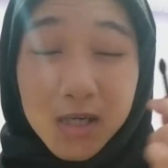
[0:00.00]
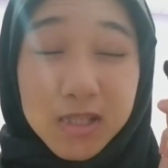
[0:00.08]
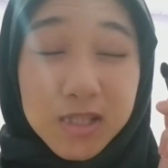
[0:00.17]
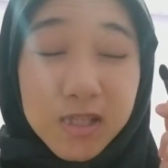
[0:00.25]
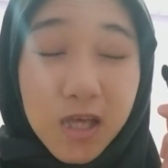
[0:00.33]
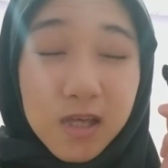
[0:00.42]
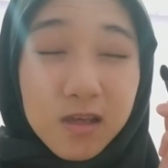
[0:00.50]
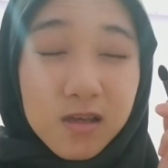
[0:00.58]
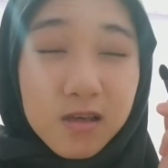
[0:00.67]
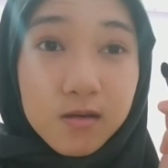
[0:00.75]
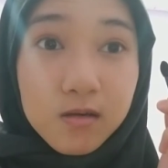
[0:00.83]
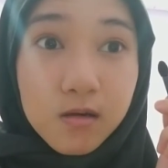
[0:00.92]
eyes is like
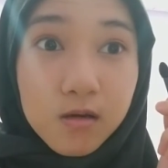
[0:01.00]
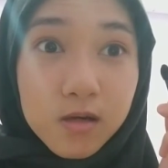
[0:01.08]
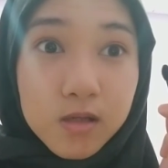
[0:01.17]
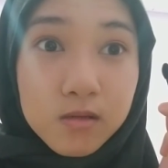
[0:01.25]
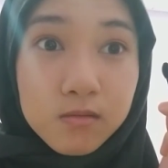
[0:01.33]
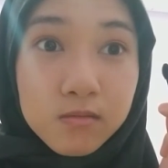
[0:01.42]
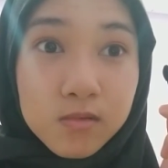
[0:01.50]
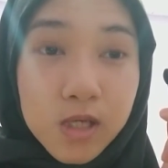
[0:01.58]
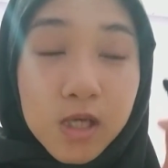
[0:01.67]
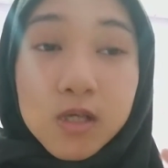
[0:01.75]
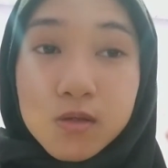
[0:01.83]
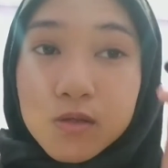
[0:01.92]
gone.
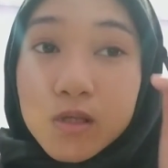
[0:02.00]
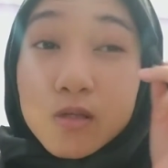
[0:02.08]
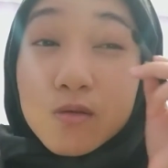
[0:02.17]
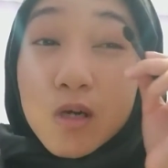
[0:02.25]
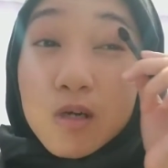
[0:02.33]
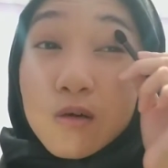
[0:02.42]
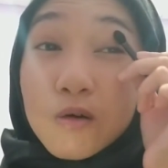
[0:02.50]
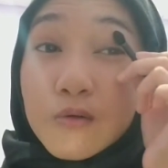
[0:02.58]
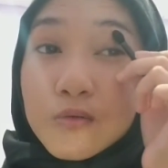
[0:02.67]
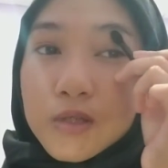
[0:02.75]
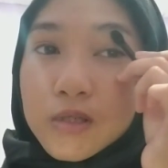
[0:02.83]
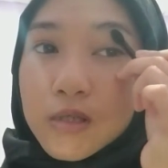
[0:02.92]
So that's why I
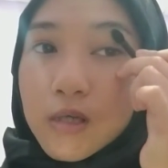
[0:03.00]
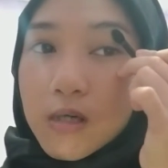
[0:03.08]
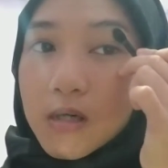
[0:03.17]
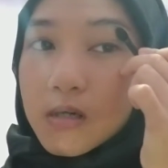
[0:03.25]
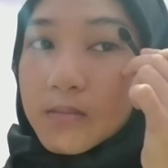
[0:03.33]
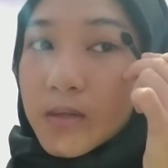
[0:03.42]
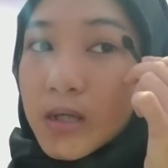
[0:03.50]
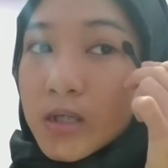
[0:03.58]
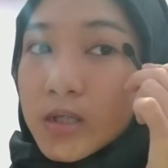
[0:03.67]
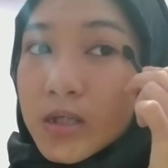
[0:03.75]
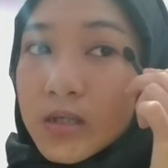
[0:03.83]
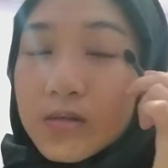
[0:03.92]
always apply
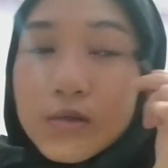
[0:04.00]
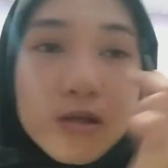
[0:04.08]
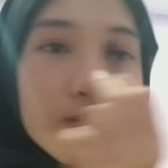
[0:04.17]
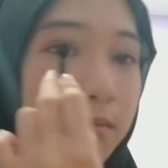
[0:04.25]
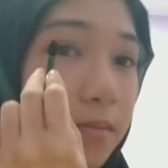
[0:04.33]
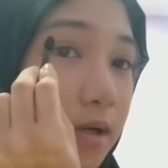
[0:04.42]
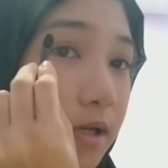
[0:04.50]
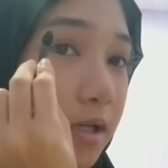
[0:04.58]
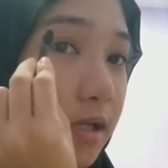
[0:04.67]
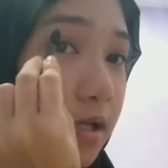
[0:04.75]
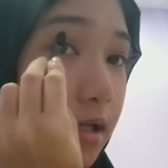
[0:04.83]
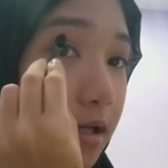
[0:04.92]
eyeshadow
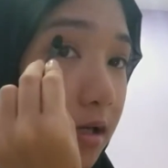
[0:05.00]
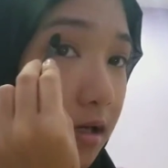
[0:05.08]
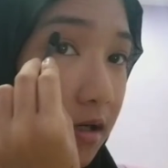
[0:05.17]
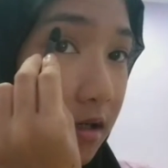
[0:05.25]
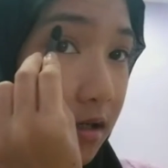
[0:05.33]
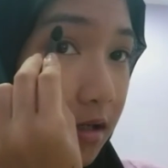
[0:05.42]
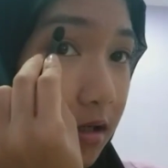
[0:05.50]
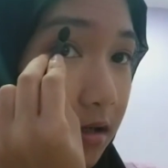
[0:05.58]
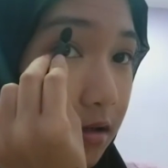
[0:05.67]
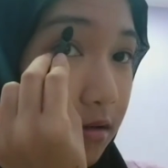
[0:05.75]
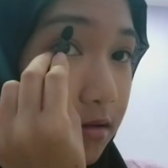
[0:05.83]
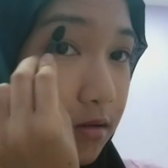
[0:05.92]
sampai
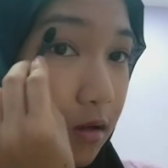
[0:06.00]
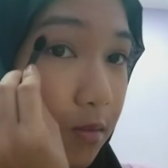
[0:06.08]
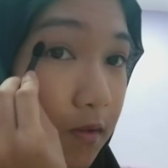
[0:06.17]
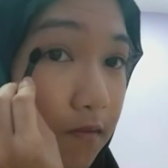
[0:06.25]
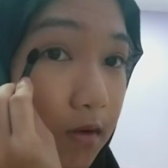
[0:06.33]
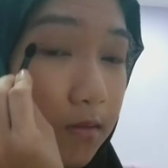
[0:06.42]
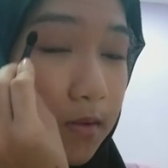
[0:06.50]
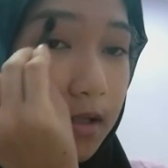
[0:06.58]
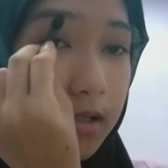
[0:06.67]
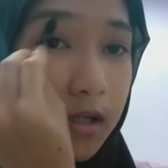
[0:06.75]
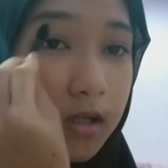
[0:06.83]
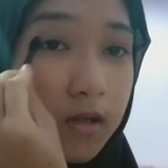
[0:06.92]
on top of it,
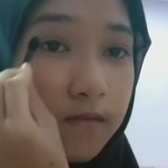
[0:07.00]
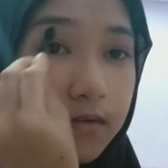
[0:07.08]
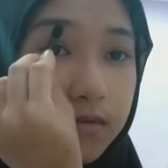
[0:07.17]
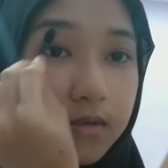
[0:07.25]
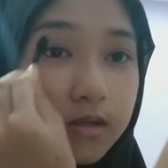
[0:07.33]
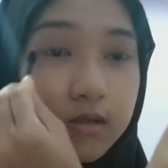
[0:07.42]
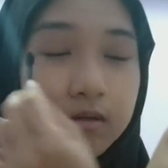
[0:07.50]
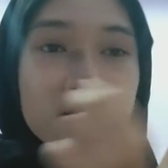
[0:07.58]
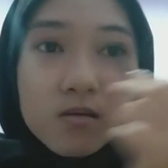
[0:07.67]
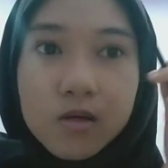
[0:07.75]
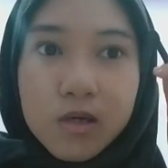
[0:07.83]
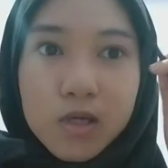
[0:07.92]
because I have hooded
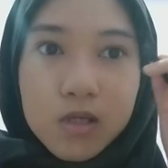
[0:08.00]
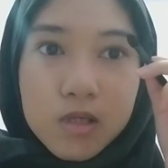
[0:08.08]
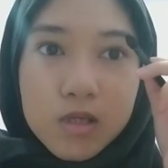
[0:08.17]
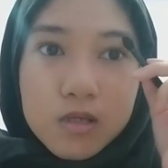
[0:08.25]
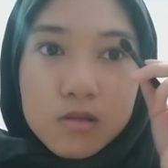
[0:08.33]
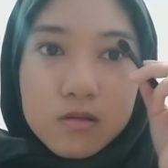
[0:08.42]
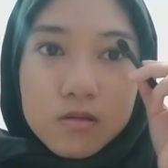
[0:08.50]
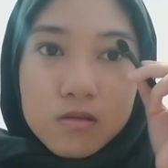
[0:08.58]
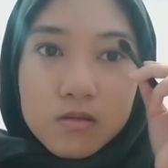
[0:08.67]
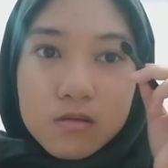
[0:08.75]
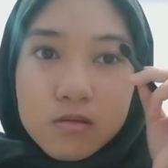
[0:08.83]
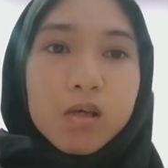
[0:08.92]

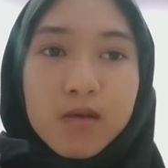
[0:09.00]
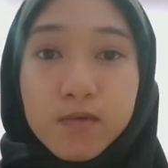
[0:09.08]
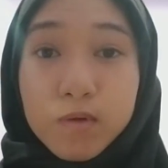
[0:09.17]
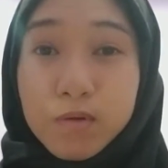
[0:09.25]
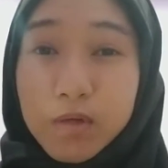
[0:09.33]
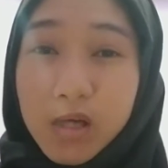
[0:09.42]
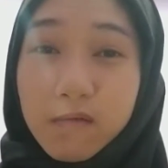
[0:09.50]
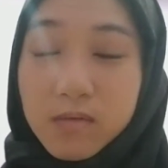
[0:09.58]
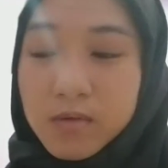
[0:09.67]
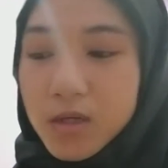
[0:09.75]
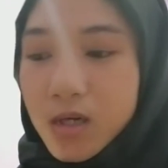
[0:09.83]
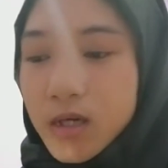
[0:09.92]
eyelids. If you don't have
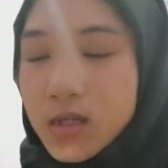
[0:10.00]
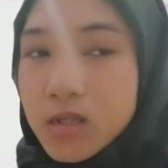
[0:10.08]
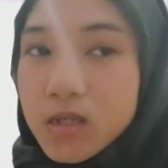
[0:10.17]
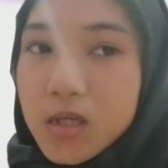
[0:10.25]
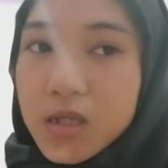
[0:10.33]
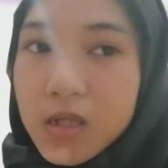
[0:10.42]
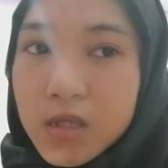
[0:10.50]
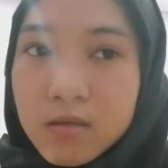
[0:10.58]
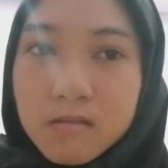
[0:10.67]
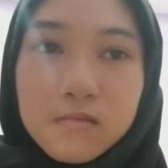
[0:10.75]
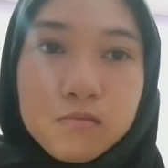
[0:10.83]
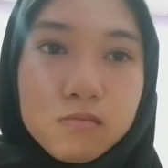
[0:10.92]
hooded eyelids, I
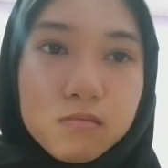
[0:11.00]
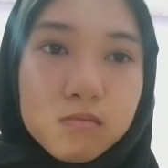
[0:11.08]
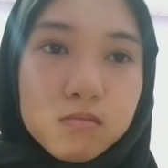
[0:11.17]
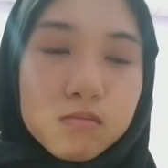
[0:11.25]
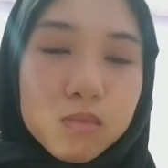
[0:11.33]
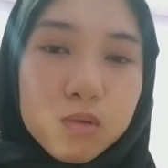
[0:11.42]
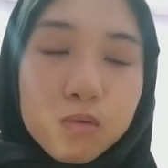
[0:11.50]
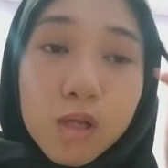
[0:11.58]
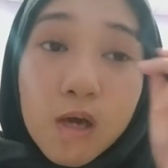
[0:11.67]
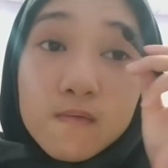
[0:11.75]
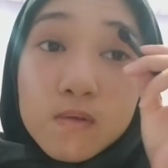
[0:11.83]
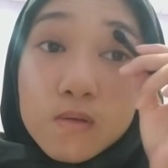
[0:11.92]
think you don't
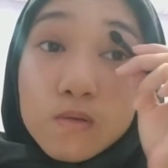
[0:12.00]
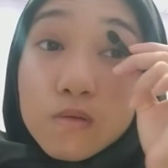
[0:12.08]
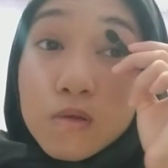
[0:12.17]
have to